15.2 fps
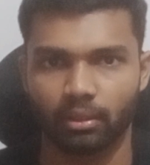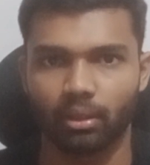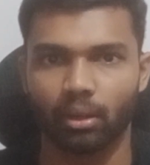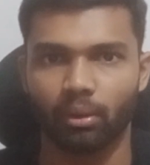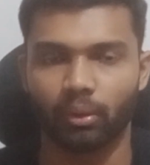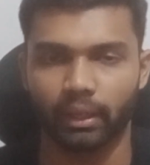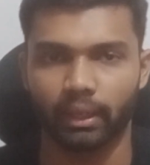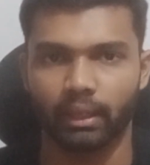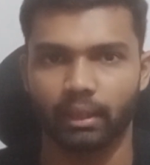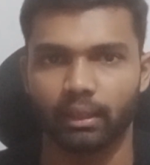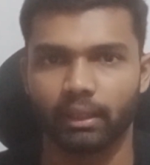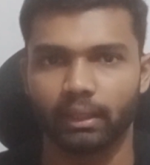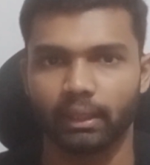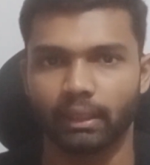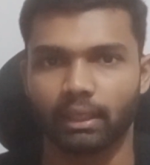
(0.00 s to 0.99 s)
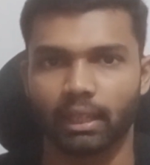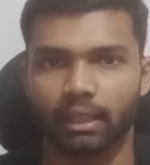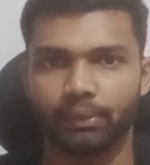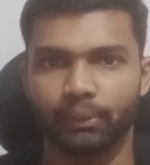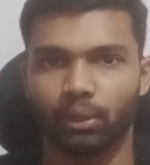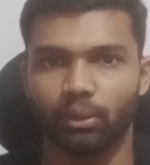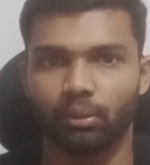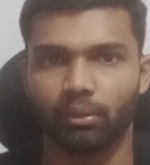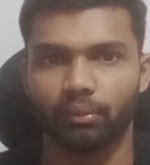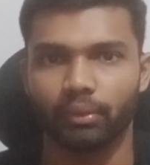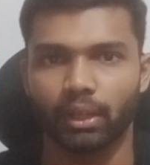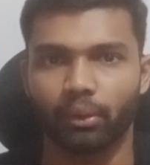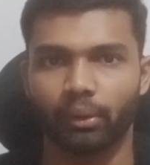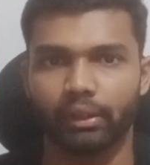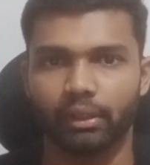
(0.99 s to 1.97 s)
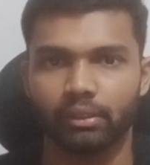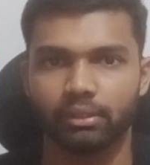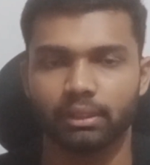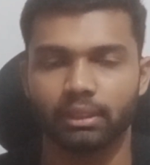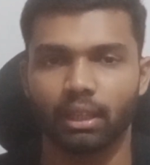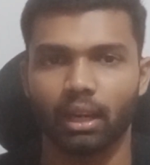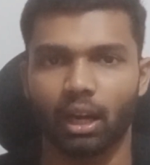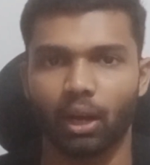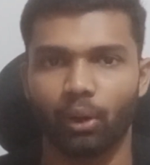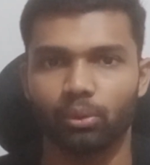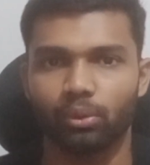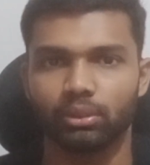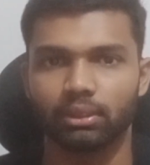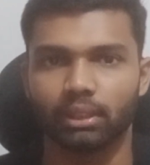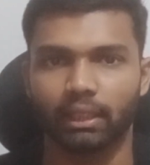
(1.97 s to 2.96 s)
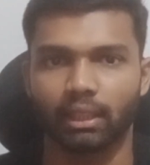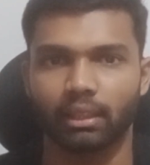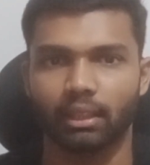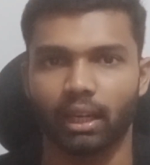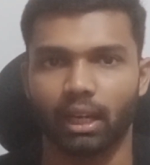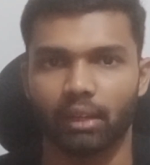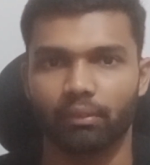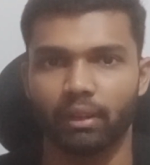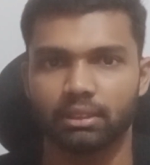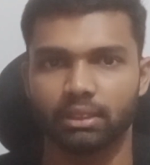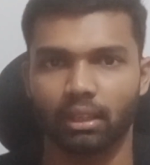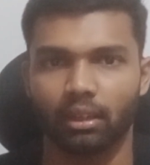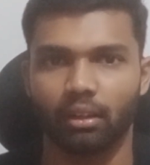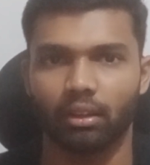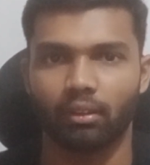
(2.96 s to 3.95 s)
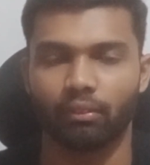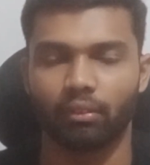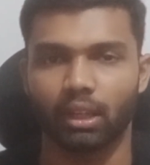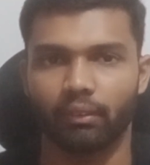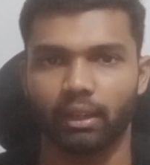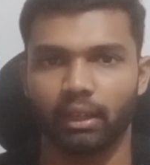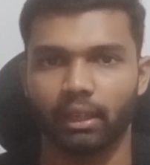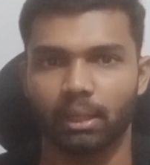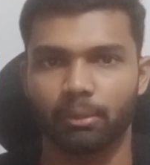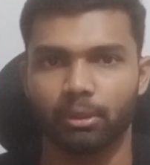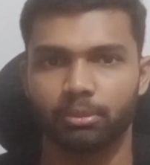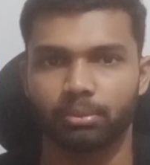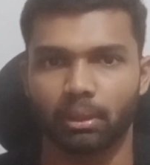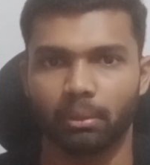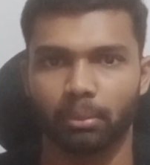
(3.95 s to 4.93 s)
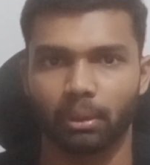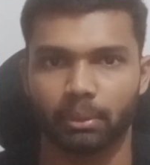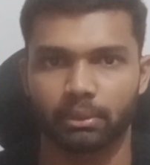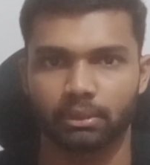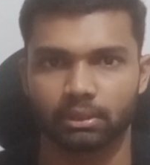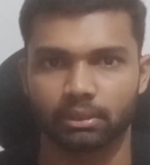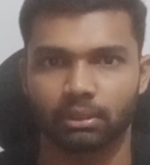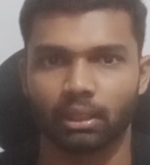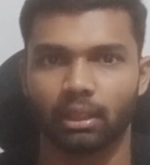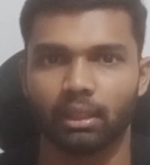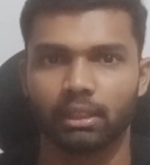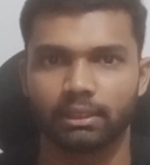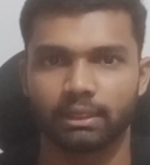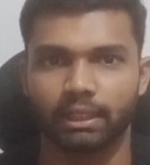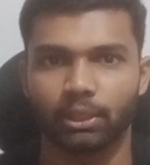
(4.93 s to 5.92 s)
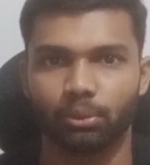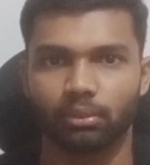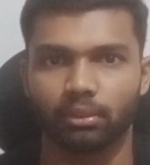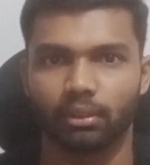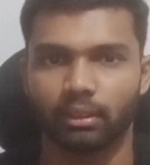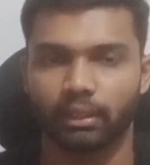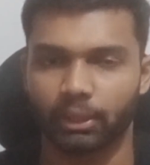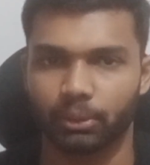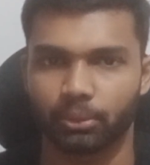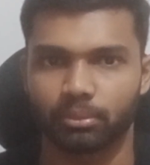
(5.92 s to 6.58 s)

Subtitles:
Okay, in the next video we are going to see how to select an advisor for our investment purposes. Stay tuned. Thank you.